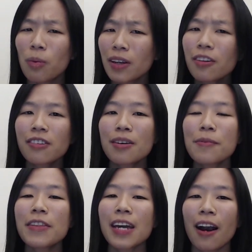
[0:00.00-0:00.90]
What are
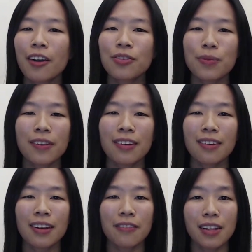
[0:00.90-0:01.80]
some of the
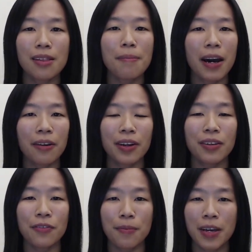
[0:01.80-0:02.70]
characteristics given in the background
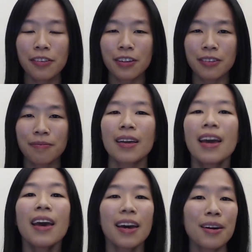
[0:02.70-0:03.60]
information?
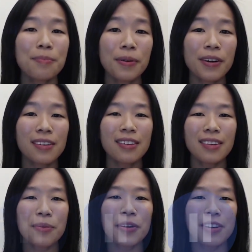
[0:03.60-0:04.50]
Hit pause and
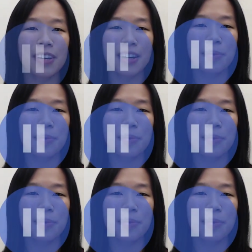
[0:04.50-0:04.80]
see what you can